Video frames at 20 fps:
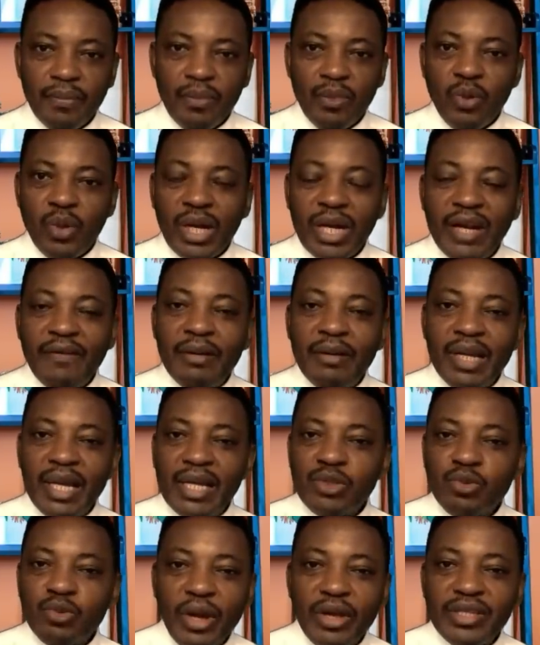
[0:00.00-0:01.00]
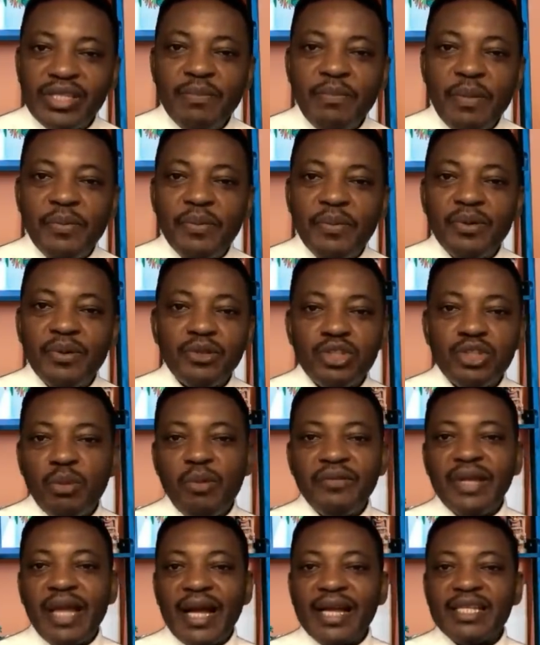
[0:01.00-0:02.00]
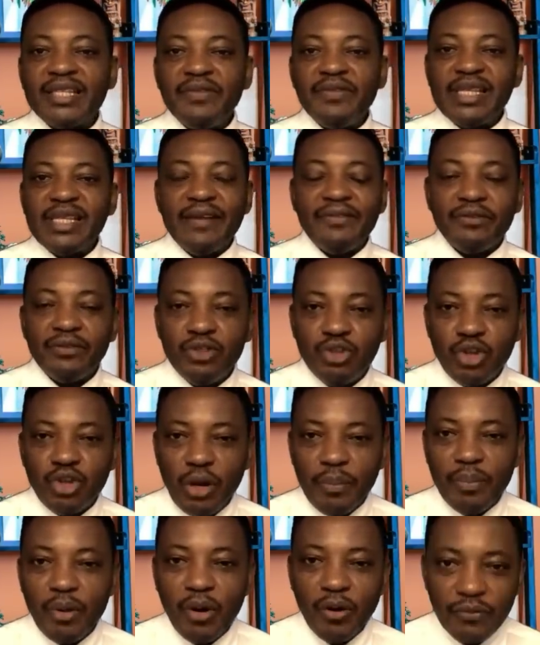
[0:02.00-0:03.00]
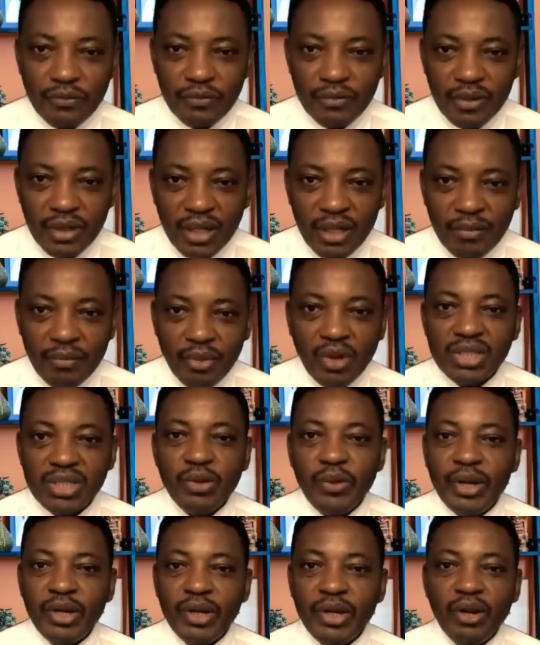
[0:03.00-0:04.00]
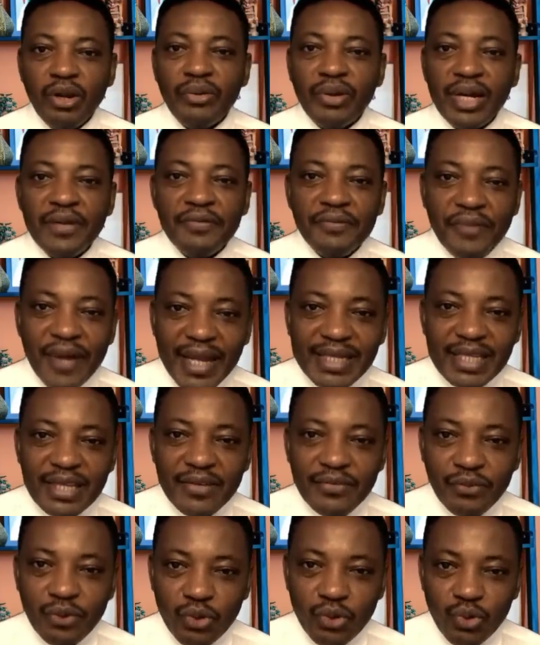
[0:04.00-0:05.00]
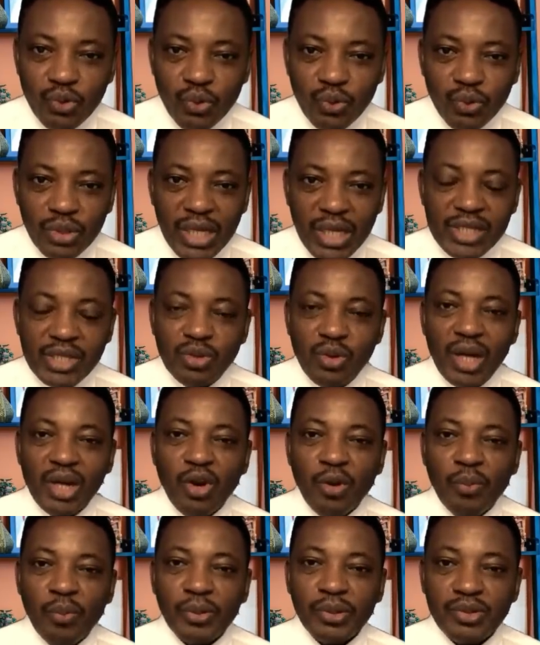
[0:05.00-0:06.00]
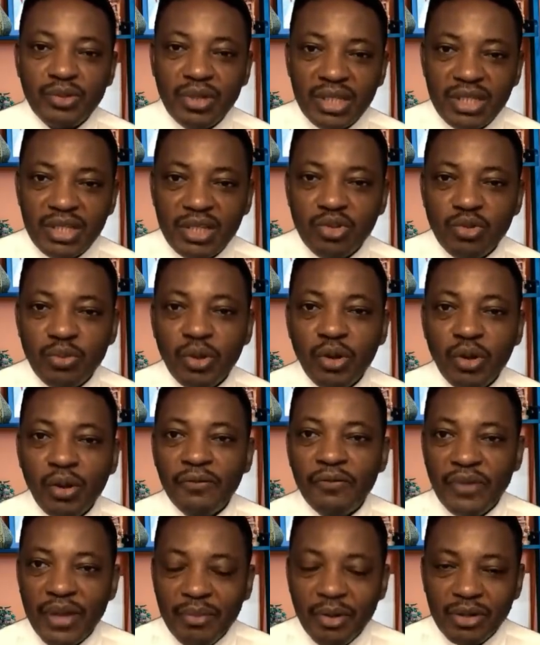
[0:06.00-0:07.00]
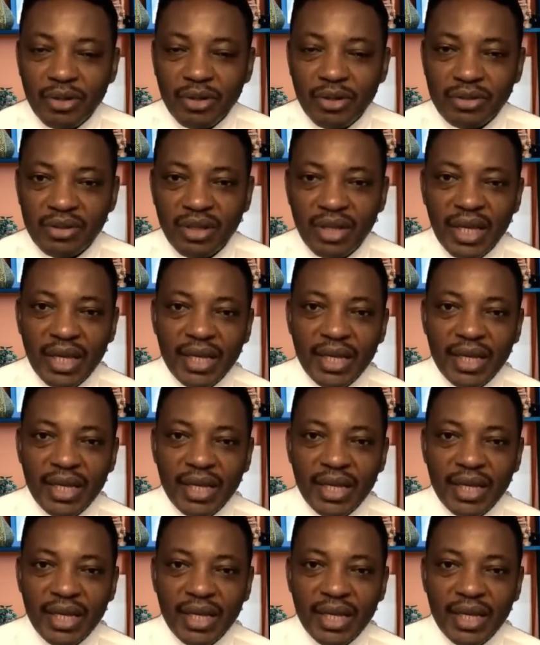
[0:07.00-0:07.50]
You can never. That's why you see people, some of the activists have dropped off because they were not really fighting for you. They saw an opportunity to become famous.